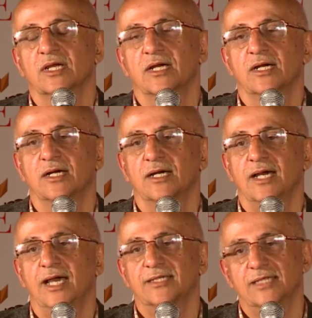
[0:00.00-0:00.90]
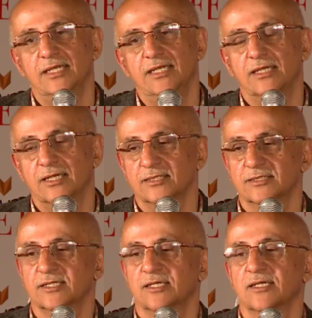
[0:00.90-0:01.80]
uh, has any
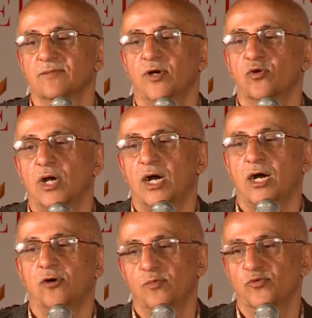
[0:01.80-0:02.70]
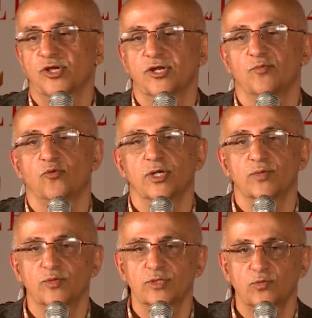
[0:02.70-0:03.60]
concern about how a particular
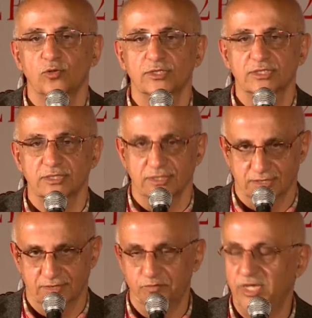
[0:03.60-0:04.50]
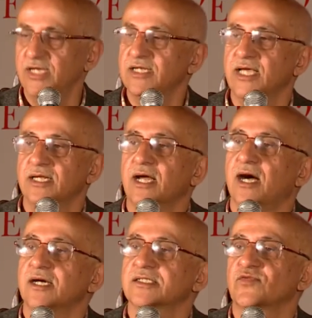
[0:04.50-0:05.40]
appointment was made can
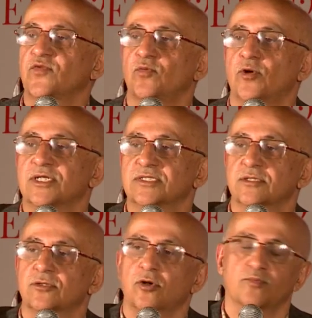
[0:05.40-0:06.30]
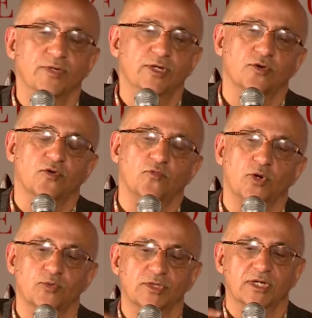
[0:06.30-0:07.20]
ask for what is the copy of
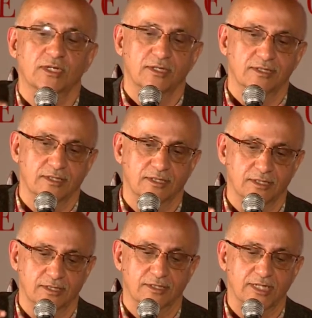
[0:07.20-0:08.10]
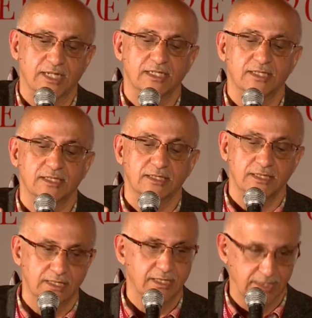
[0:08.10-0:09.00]
what were the uh,
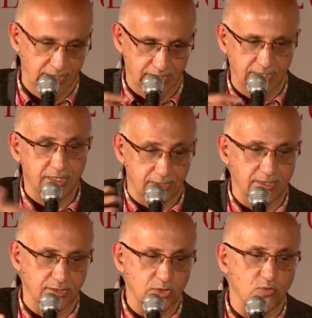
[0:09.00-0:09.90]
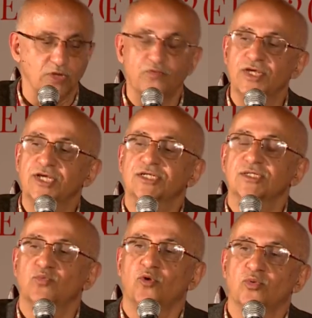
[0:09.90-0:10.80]
criterion and the, the, the
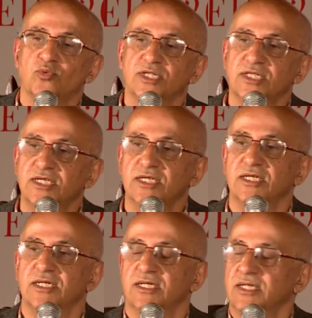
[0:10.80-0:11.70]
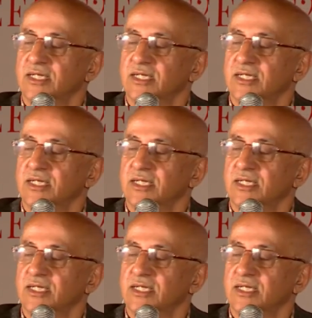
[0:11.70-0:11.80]
qualifications, what were the